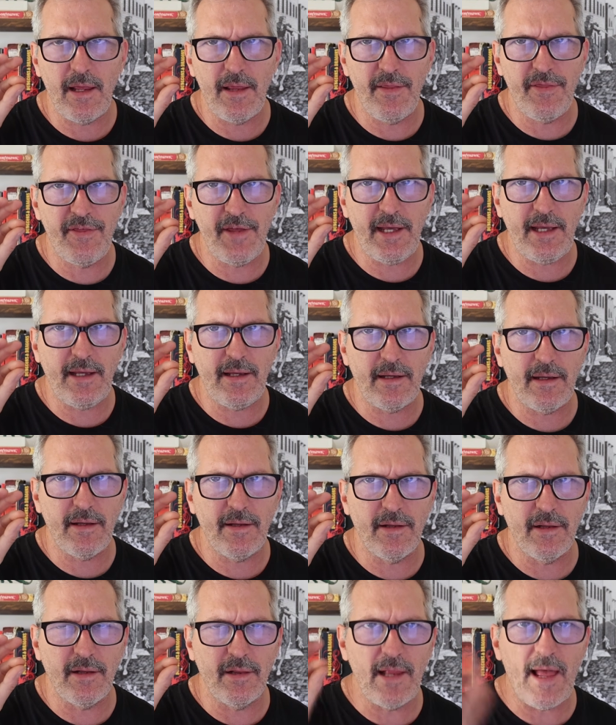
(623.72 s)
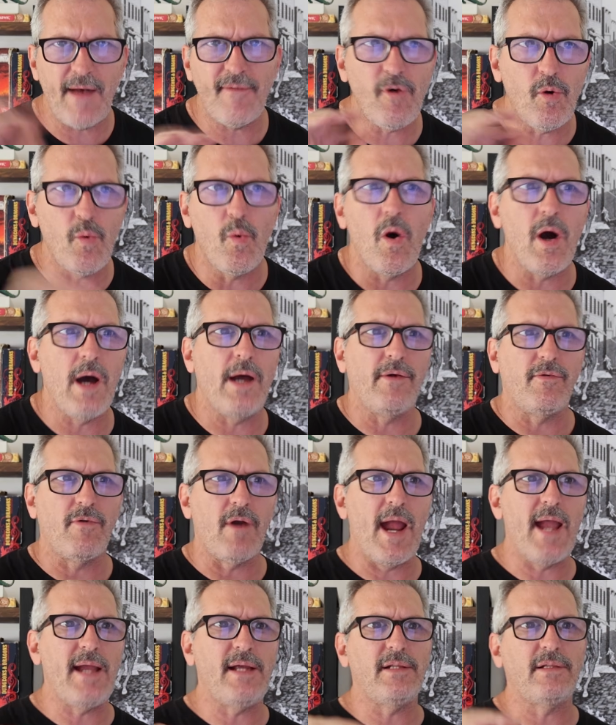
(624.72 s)
the level 1,
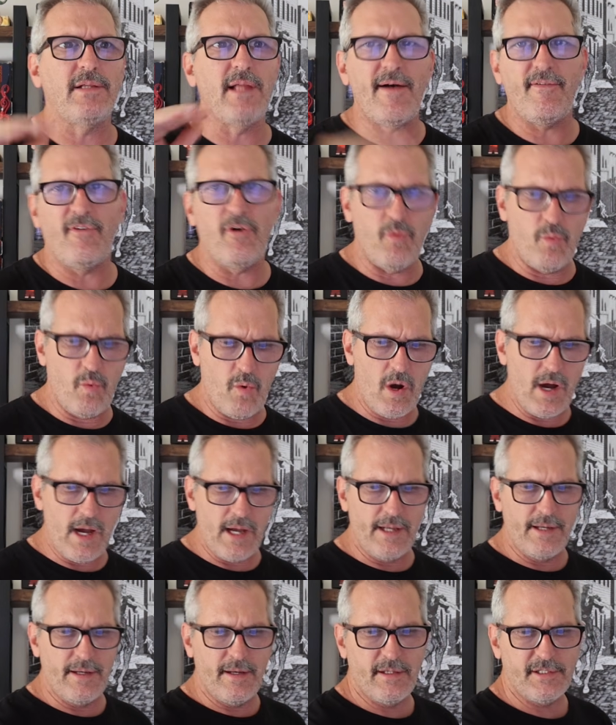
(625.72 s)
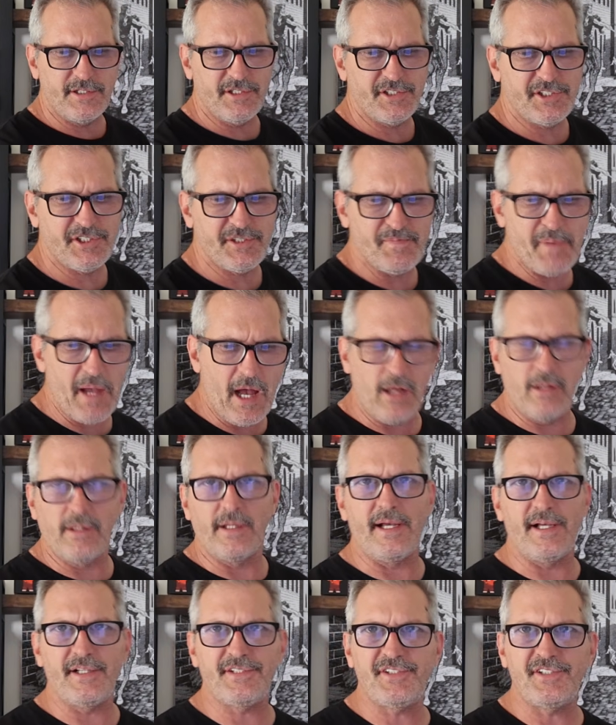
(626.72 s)
right? Level 1 spell
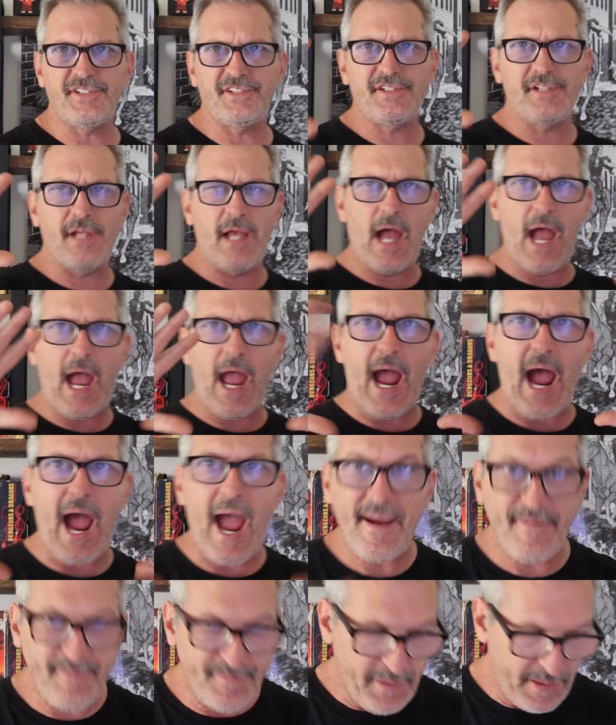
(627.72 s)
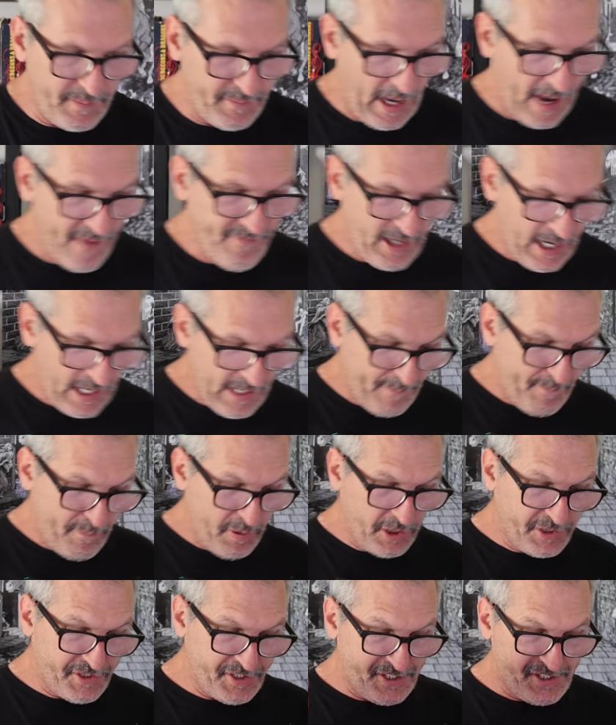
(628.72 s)
list is I've kind of
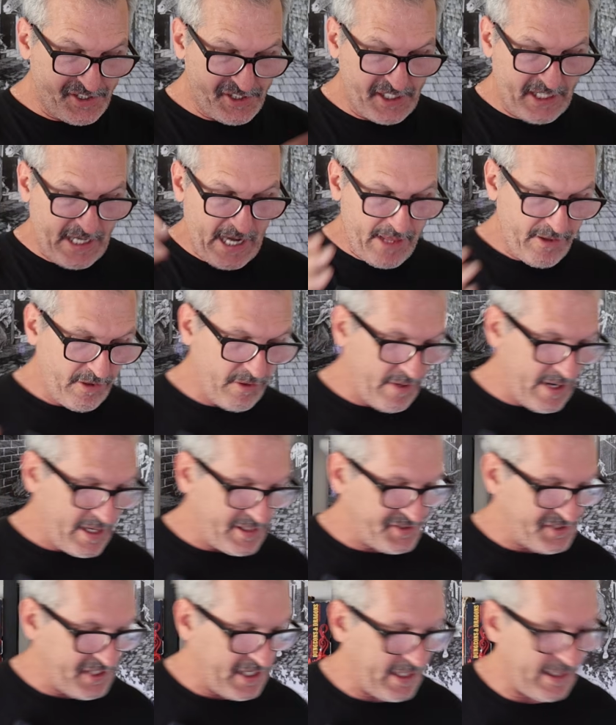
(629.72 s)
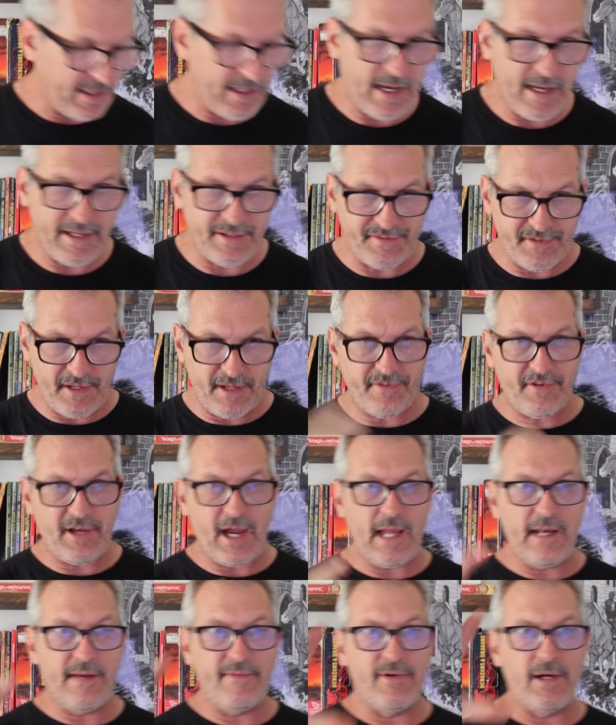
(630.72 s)
put these together as
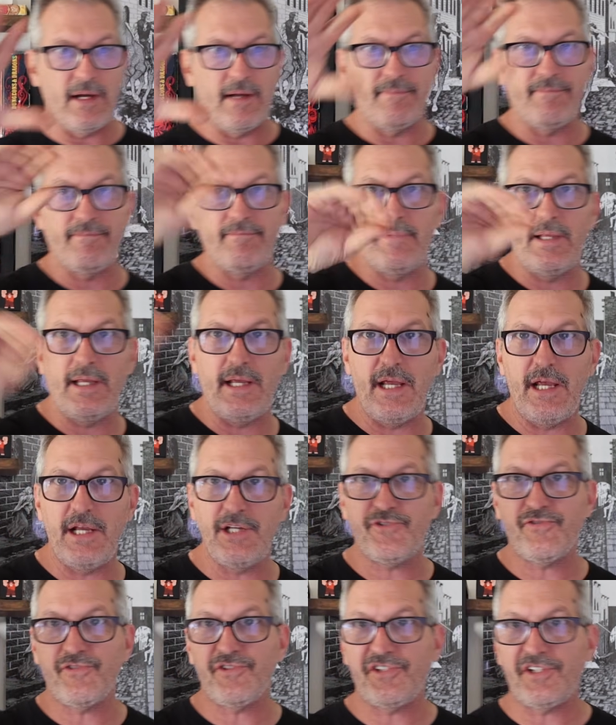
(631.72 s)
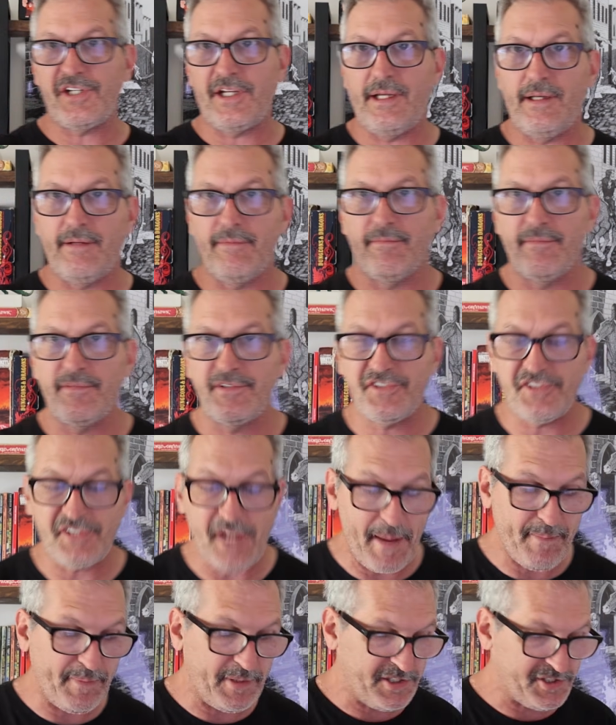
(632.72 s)
kind of a interesting
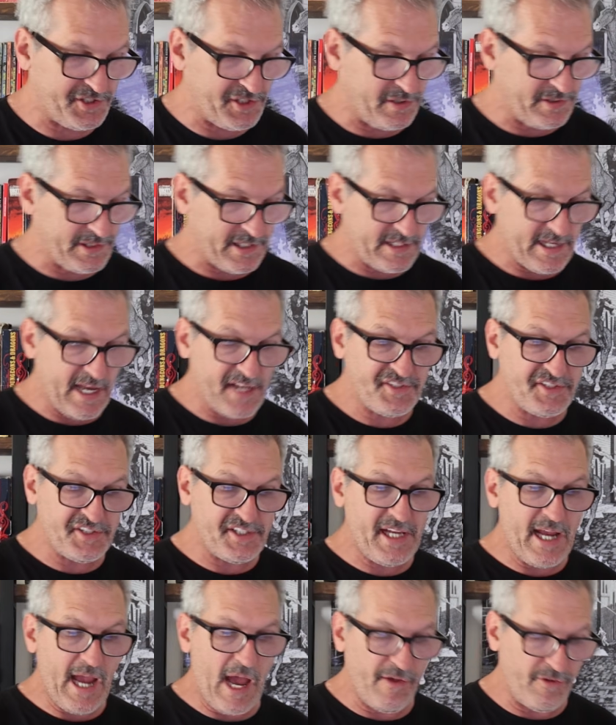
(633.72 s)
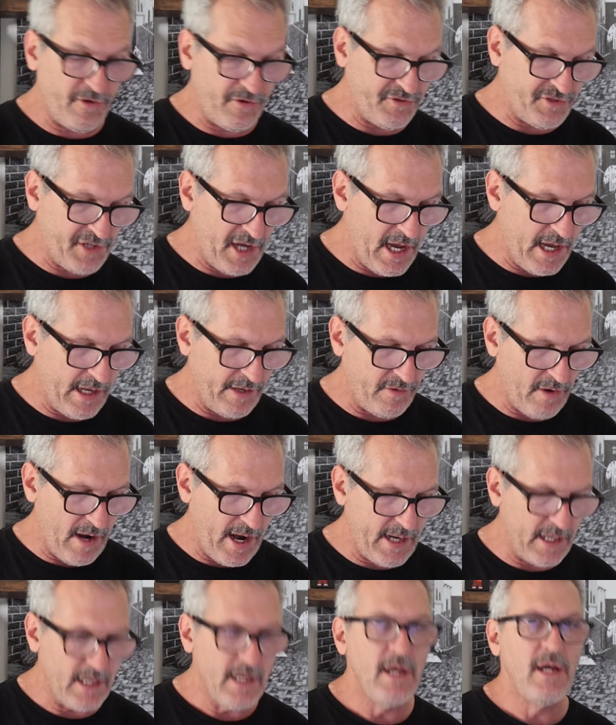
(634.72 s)
stepping stones as I see how they're done,
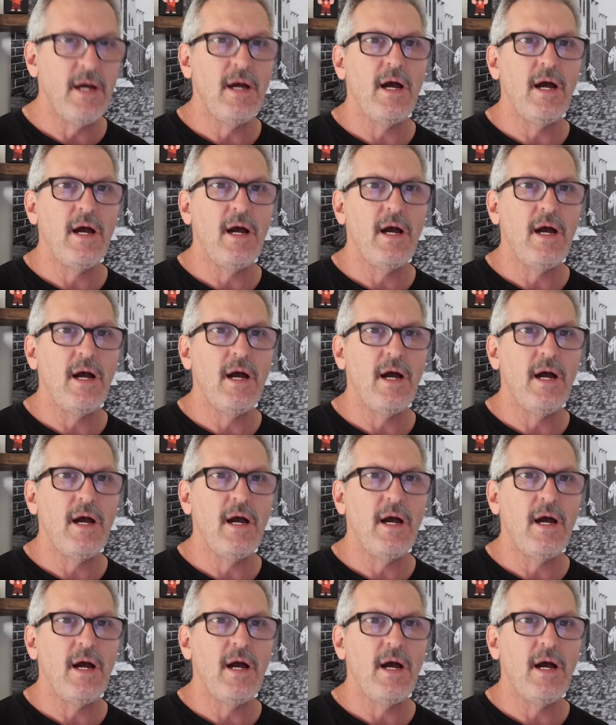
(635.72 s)
right?